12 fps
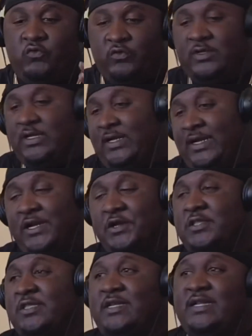
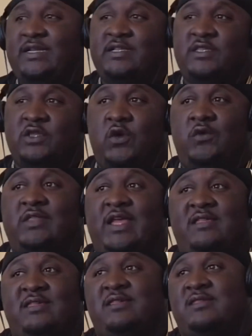lyrics and the songs,
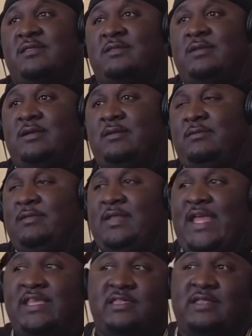that's
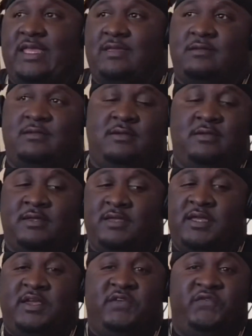just like
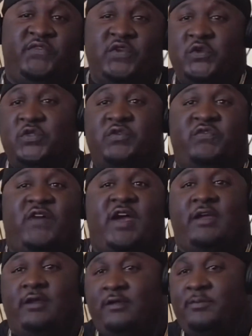fuel to the
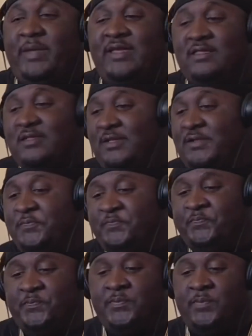fire, basically.
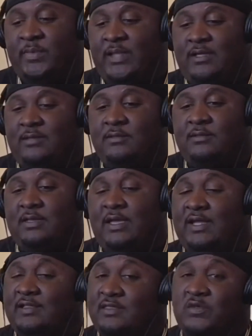Y'all
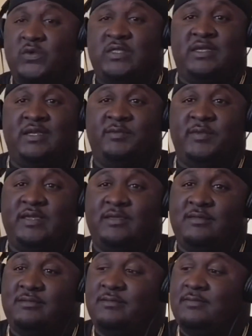have to sort it up, man.
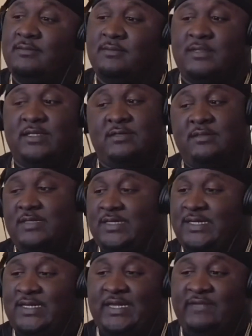
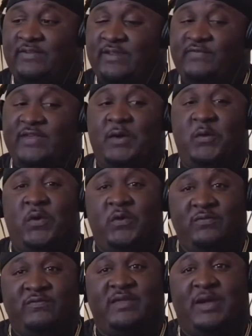If y'all
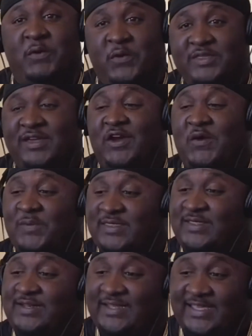want the homies
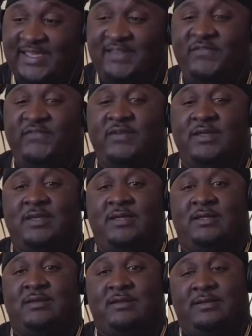to live,
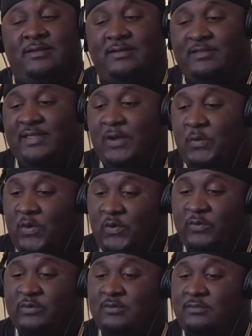y'all
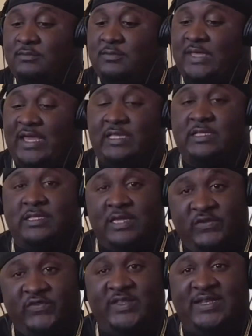want
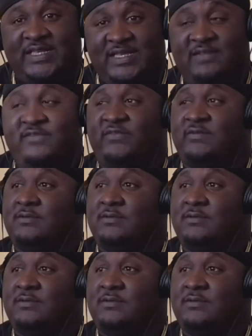yourself to live.